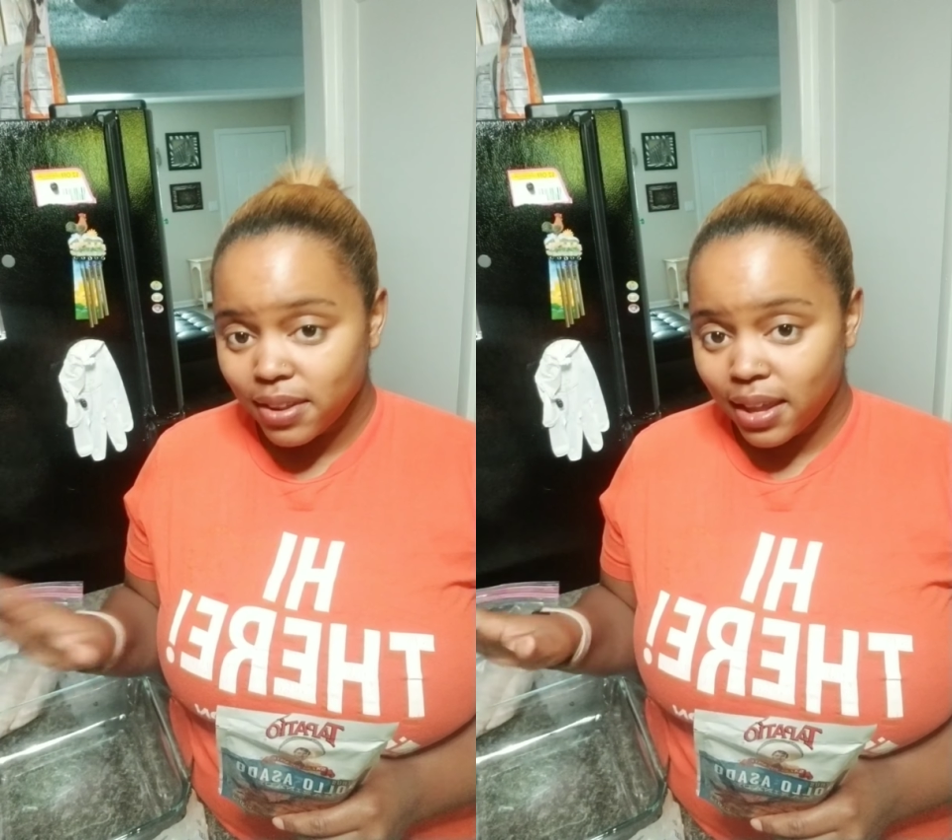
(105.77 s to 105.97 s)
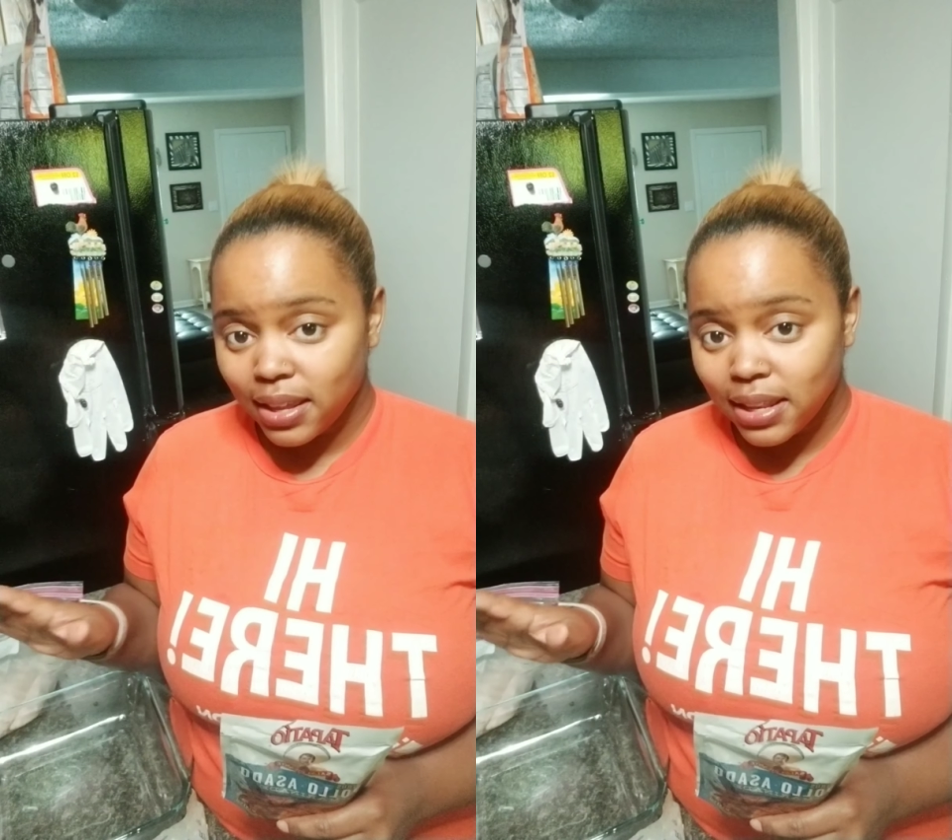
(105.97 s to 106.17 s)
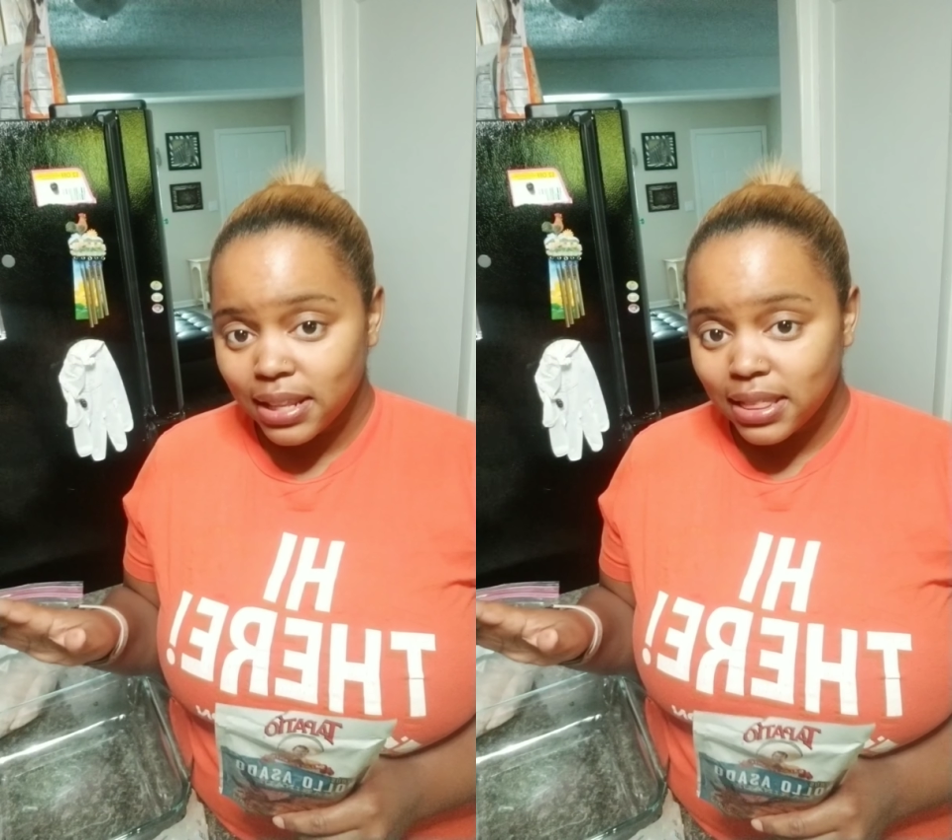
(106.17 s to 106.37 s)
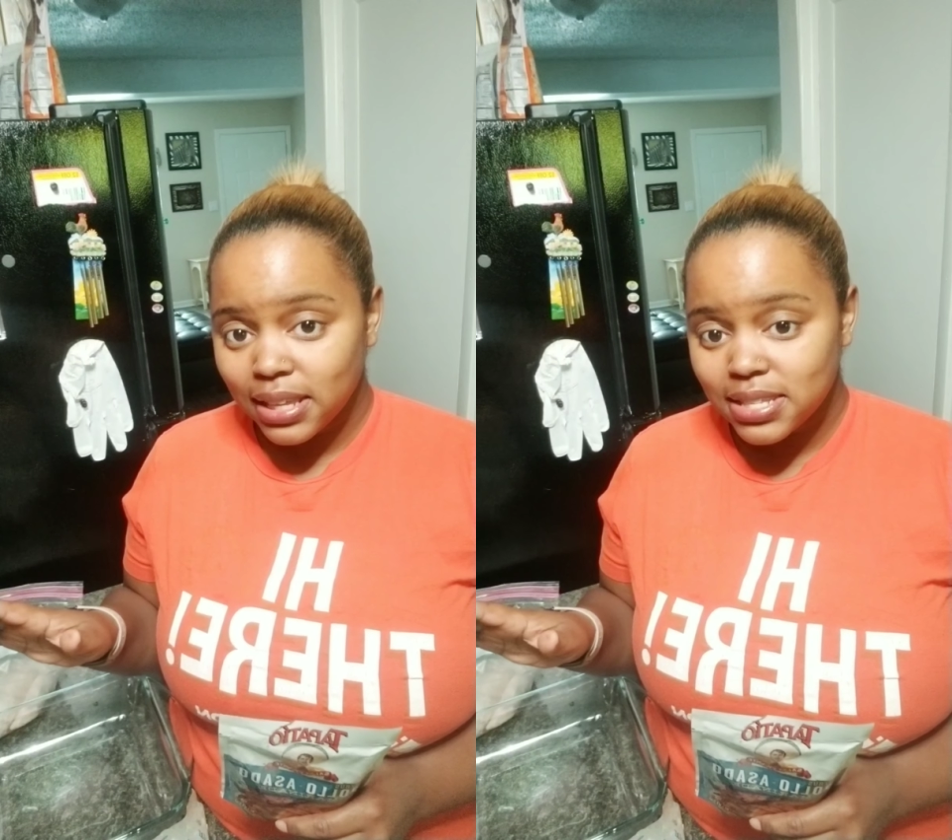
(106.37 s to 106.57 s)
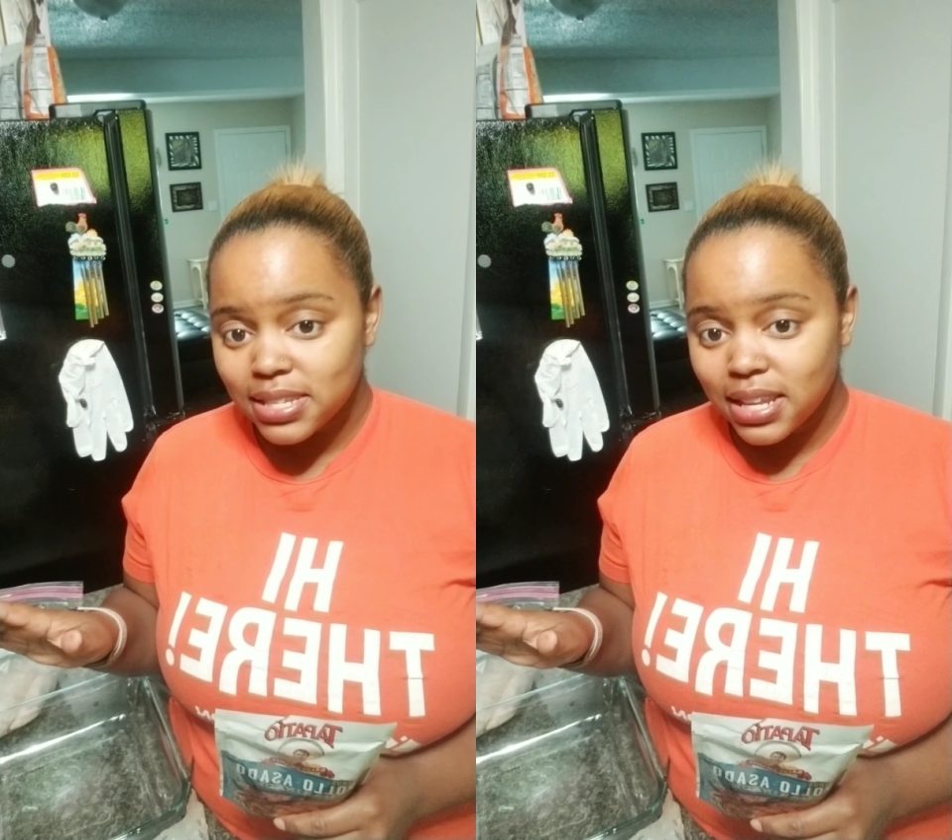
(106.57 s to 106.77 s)
ate anything
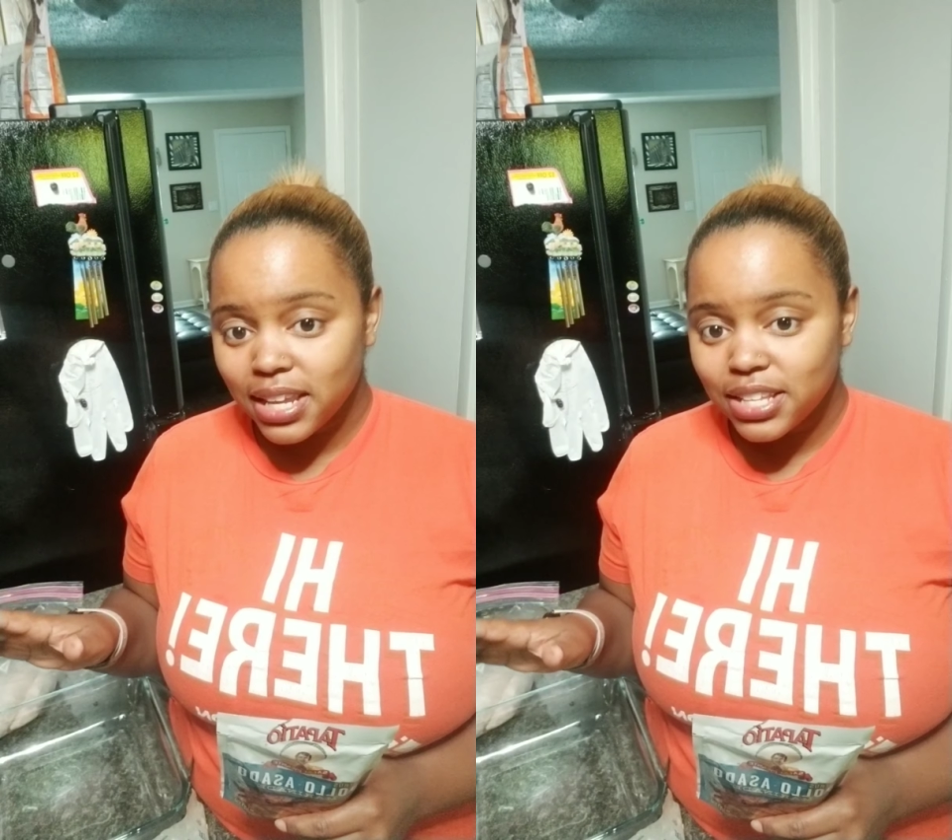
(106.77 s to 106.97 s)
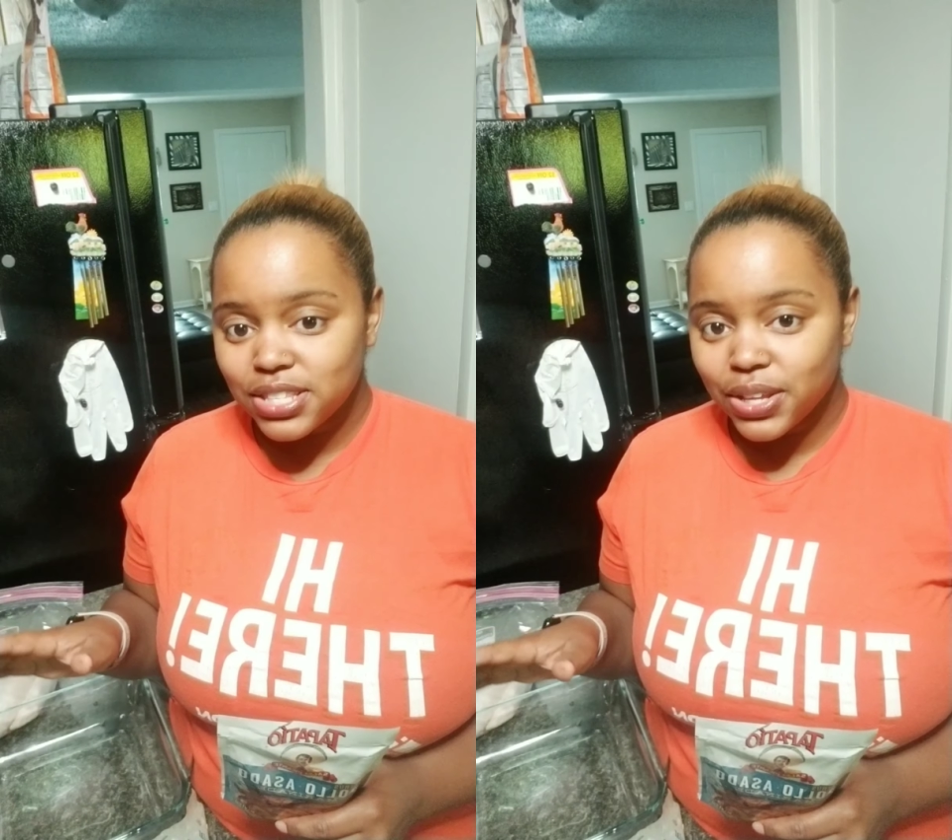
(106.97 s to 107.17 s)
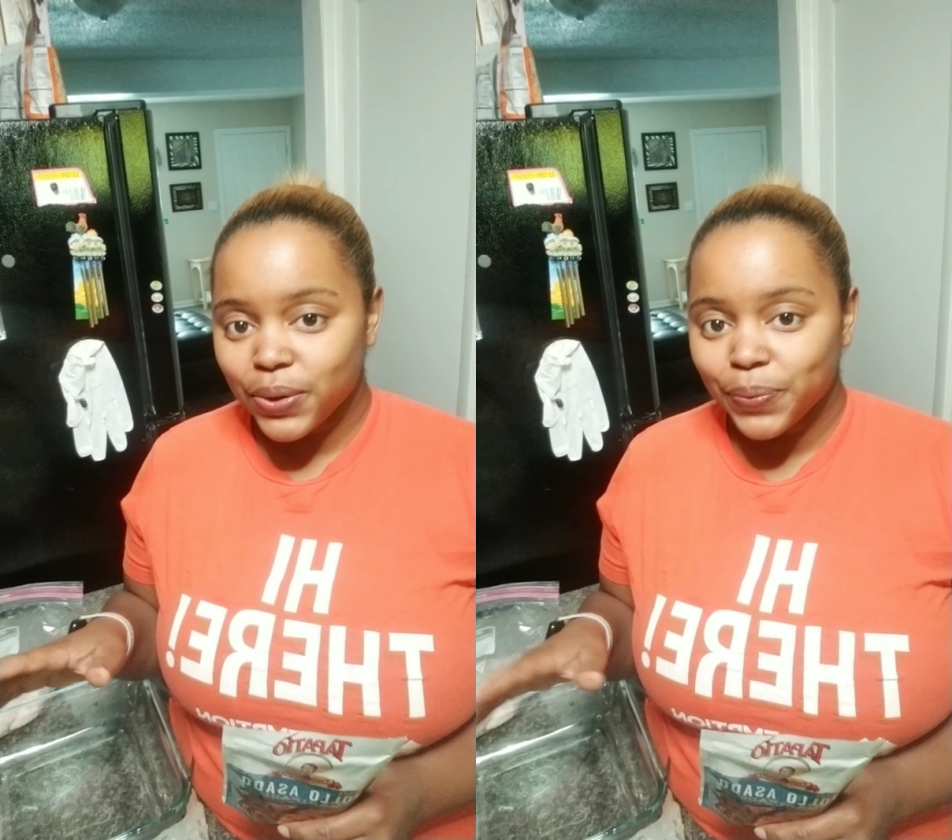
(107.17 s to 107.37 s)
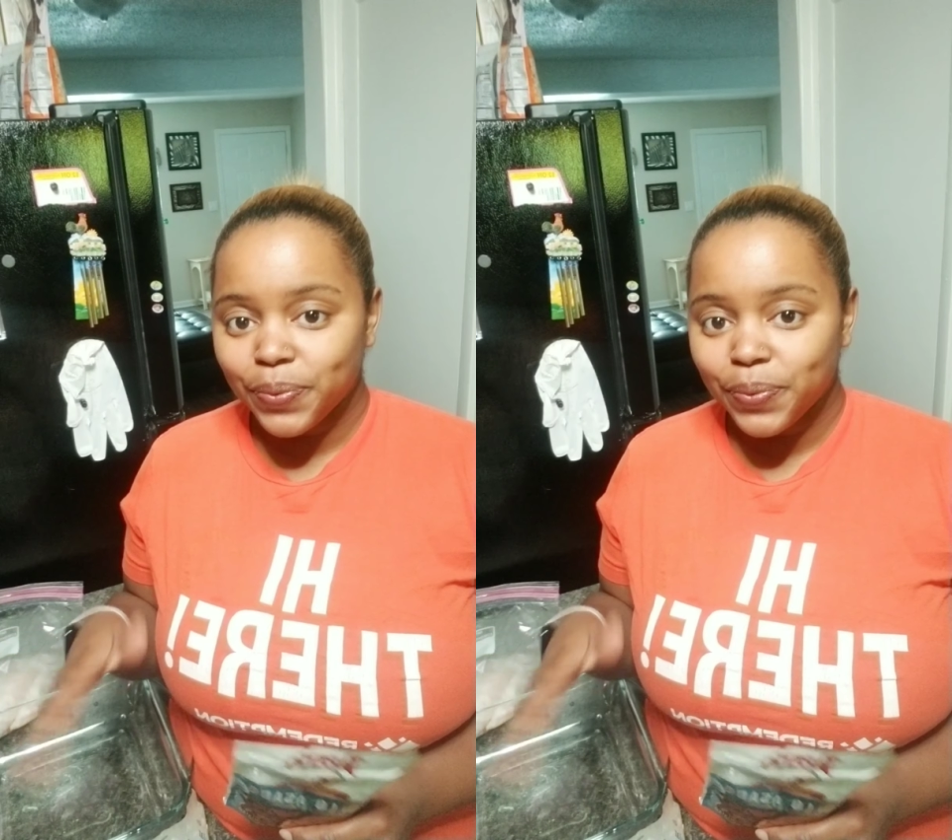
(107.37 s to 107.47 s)
today, so